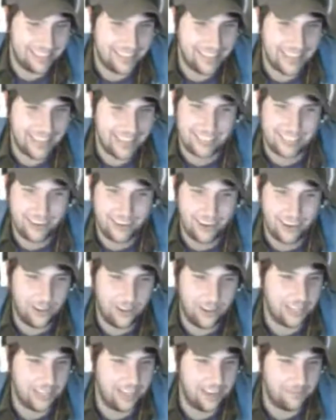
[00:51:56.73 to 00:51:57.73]
that's all
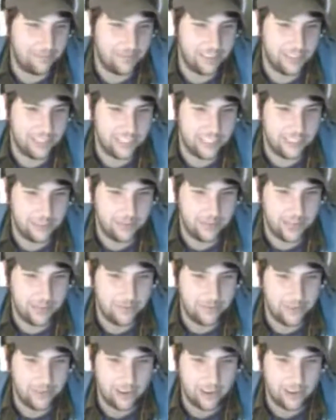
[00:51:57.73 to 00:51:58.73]
I got for this week.
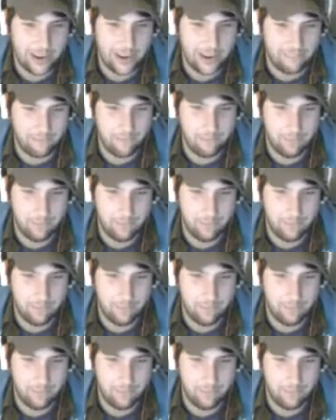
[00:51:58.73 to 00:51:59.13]
We don't have